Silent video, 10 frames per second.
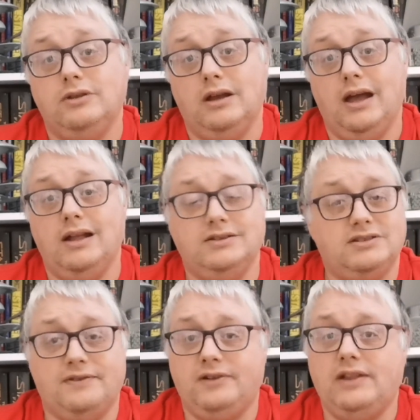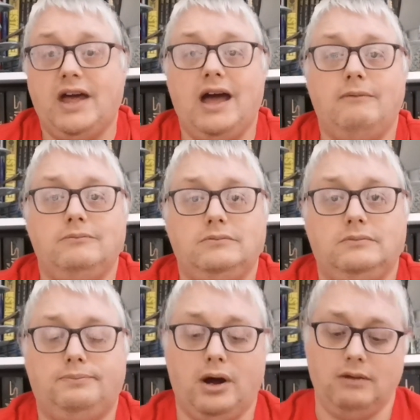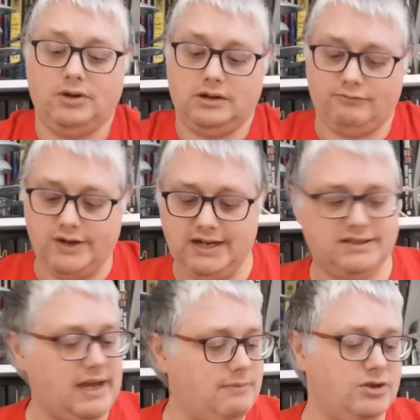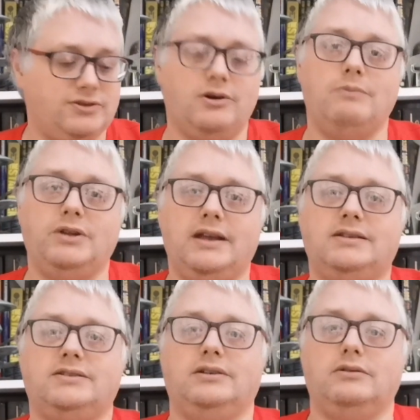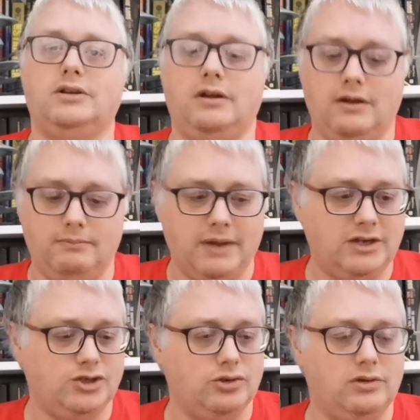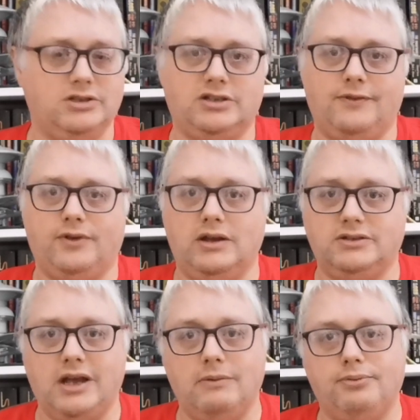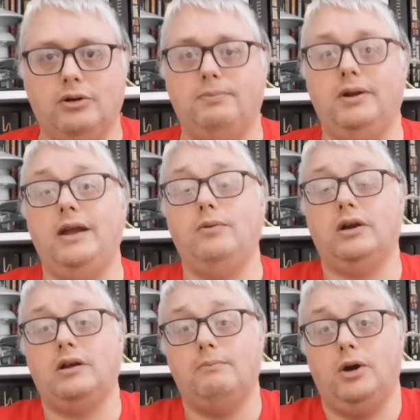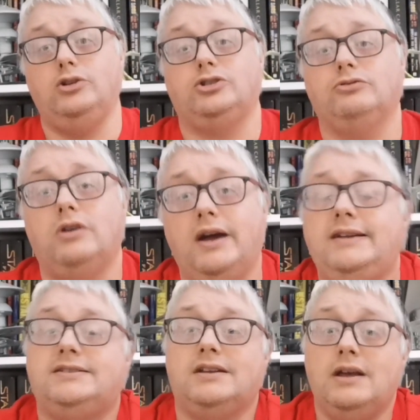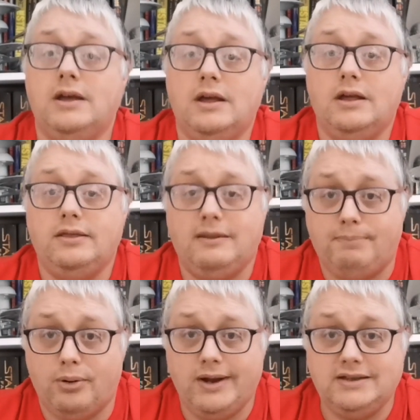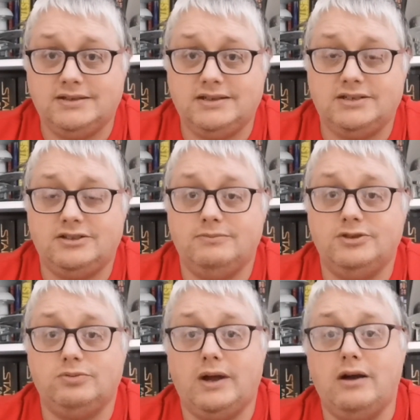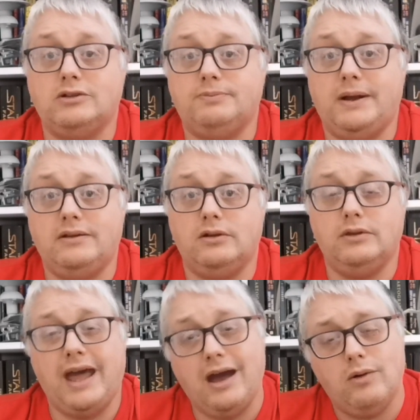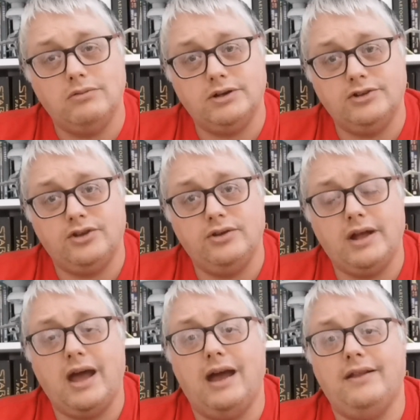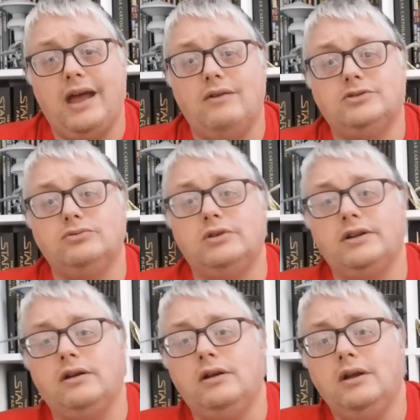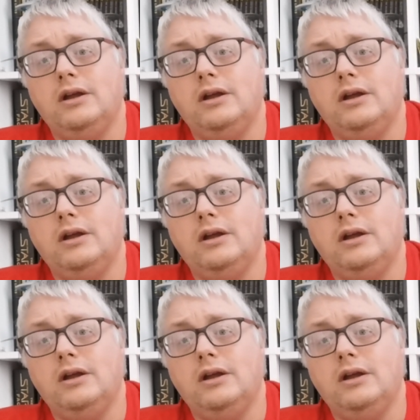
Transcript: and stuff like that. But I'm going to really take my time with this. I'm going to make sure that stuff goes down properly. We're going to motorize the point system as well, depending on how I'm going to do that and how it's all going to